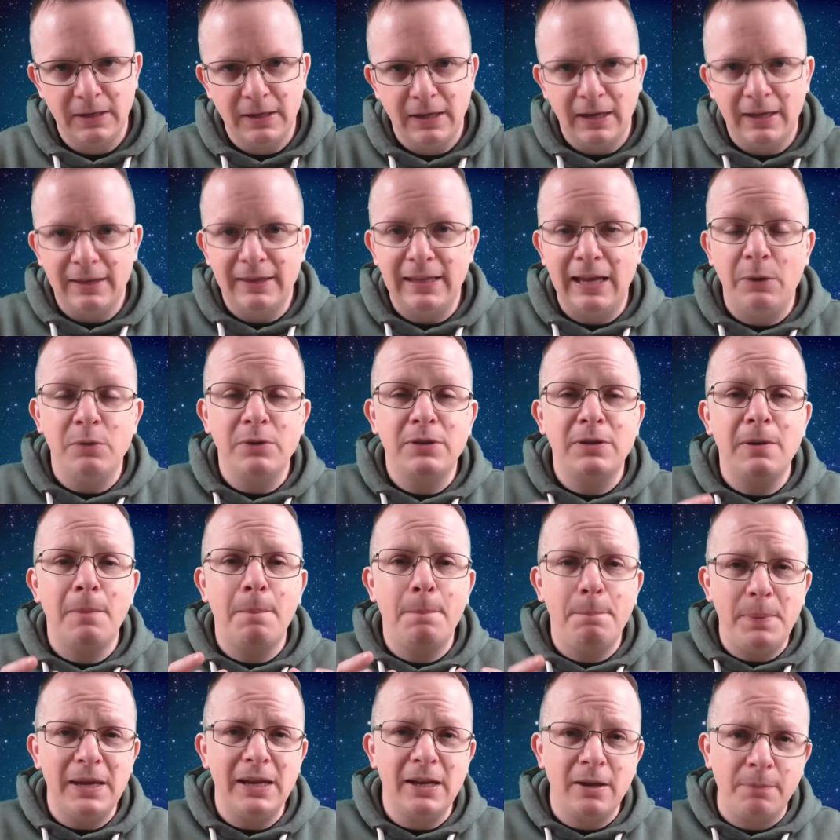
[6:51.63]
And that was a
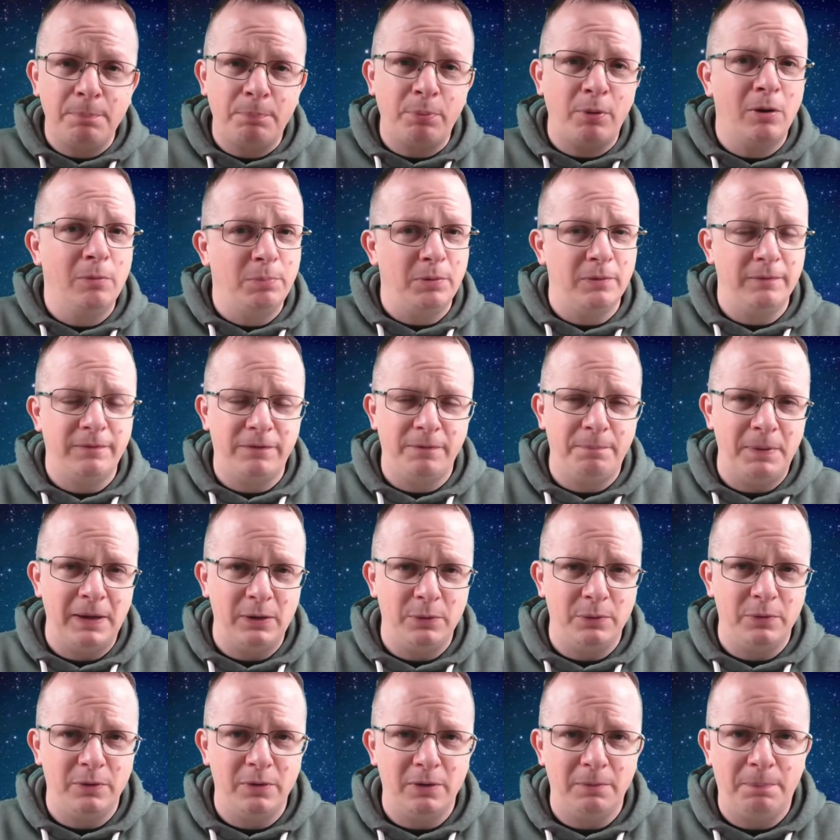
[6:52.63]
big problem for
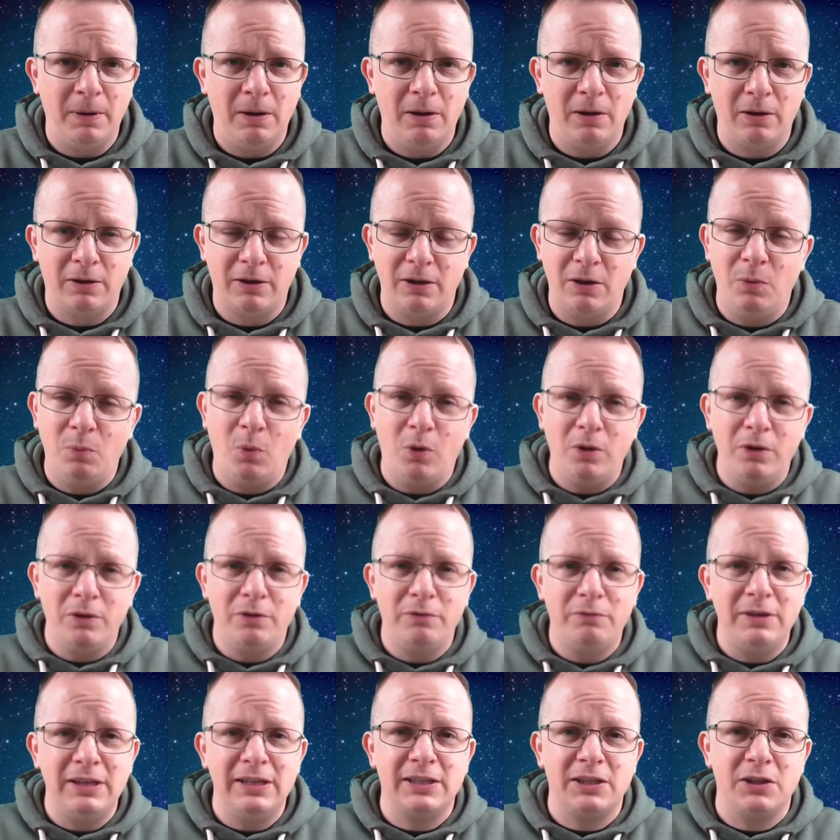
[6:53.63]
Penguin and Parker. And one of the
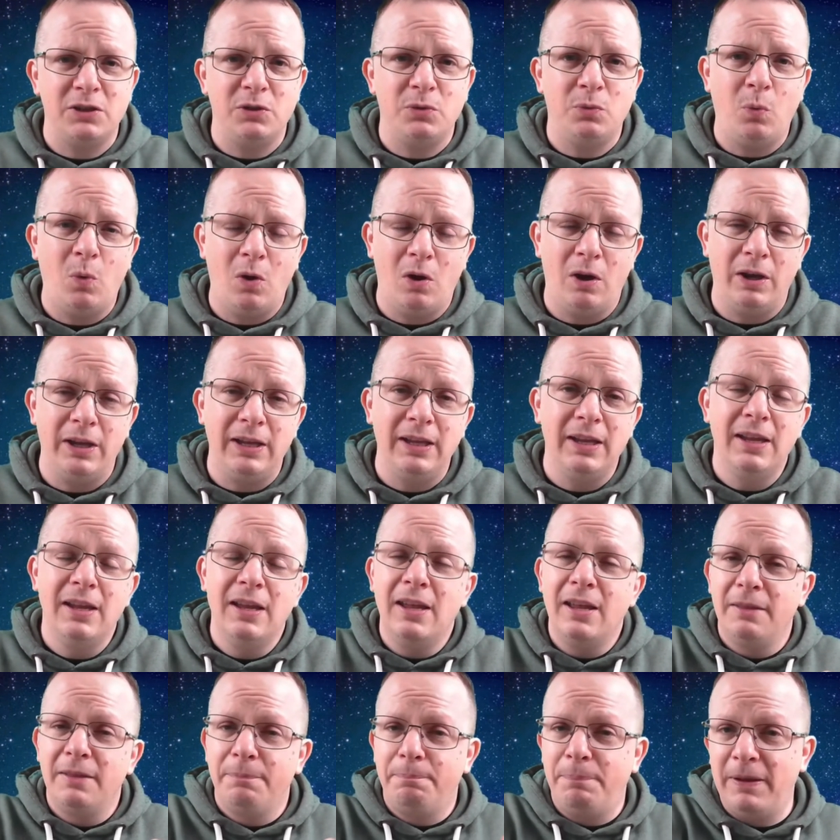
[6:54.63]
reasons why
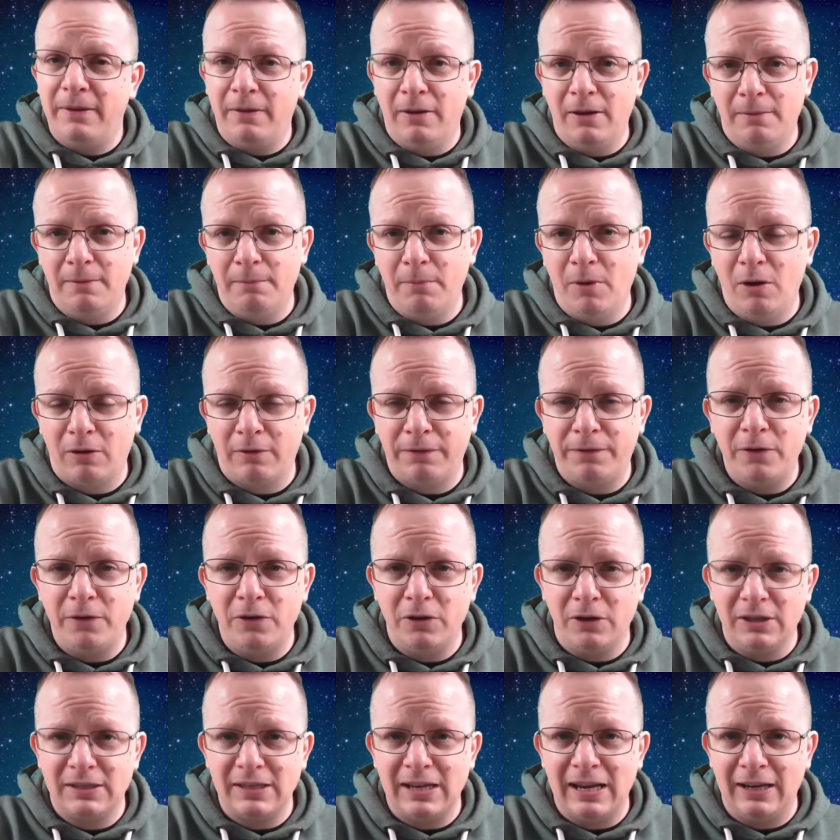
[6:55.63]
Mark
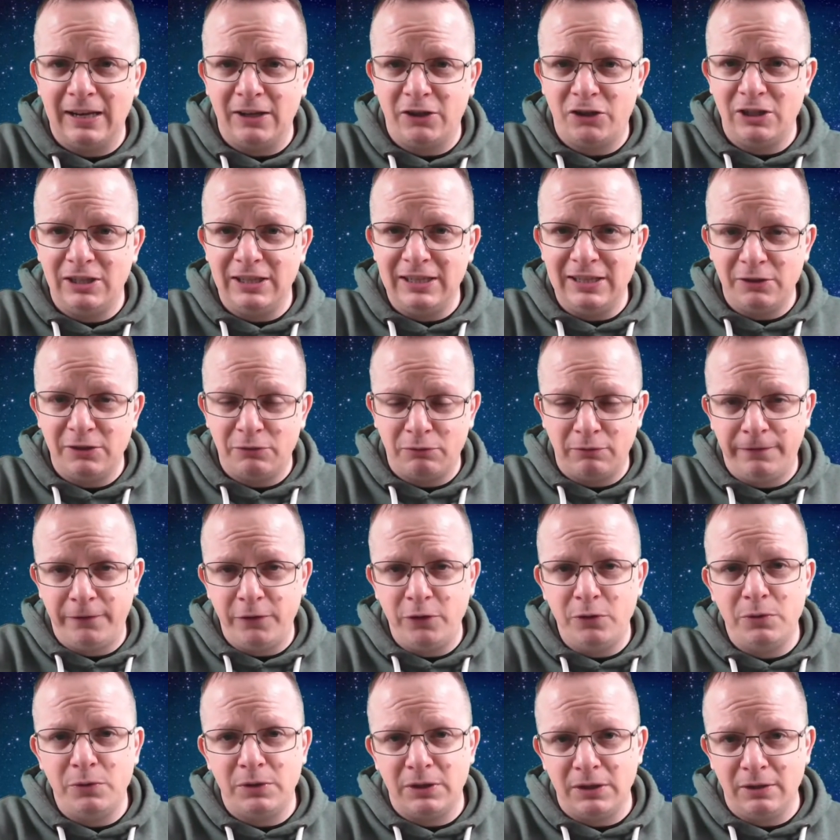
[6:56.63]
Fergus actually is
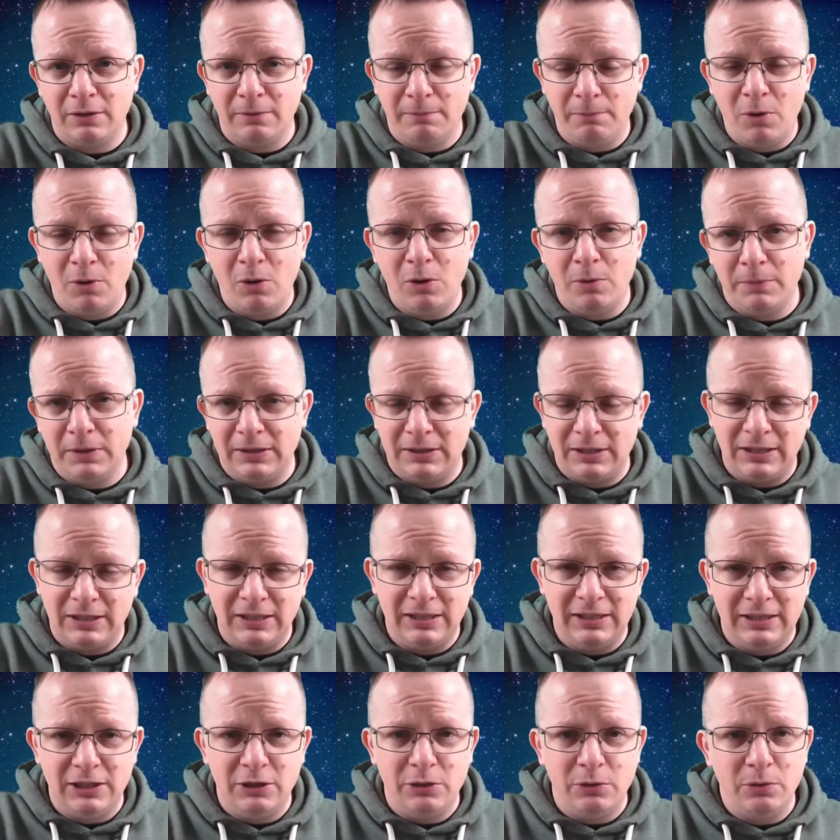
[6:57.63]
refusing at the moment to
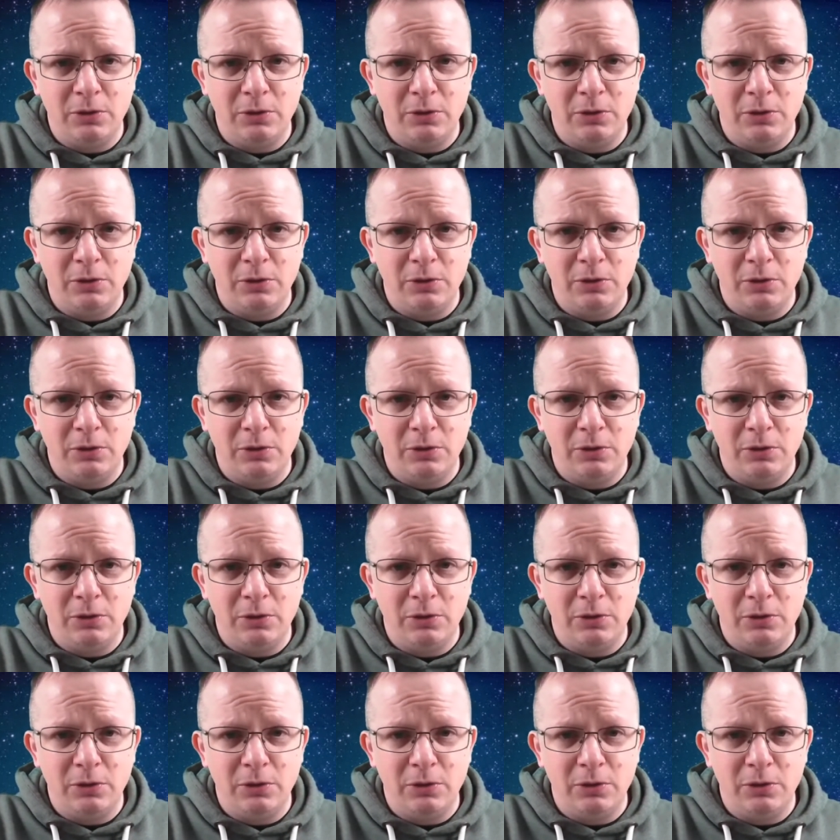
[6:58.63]
continue